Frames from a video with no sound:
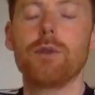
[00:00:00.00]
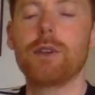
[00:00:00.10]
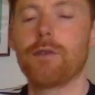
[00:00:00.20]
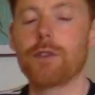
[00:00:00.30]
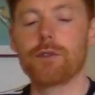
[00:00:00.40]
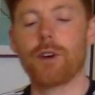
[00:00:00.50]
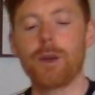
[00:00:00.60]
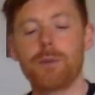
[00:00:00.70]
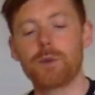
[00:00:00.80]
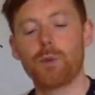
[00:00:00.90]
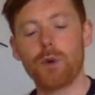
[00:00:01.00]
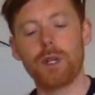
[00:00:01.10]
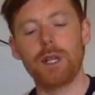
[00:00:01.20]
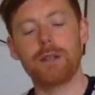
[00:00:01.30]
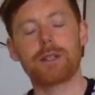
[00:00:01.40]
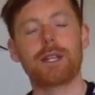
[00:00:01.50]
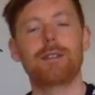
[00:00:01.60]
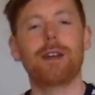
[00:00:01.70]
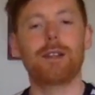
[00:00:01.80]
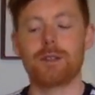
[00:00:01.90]
two different types. One is
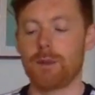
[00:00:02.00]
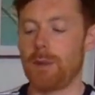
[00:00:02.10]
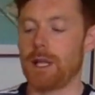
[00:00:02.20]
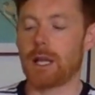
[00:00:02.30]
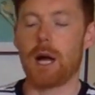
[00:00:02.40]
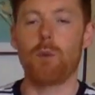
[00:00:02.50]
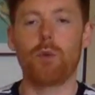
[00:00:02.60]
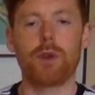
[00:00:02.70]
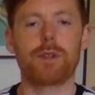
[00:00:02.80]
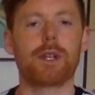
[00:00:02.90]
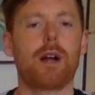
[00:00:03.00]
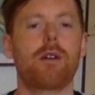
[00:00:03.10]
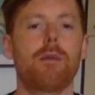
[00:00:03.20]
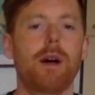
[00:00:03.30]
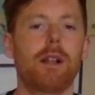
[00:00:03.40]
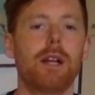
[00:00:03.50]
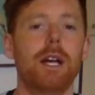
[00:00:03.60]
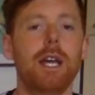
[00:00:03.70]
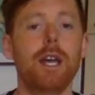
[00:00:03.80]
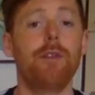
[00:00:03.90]
condensed milk and one is caramel.
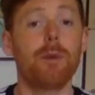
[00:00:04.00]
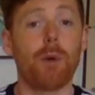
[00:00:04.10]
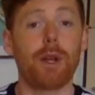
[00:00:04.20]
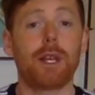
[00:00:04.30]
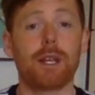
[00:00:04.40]
If you buy the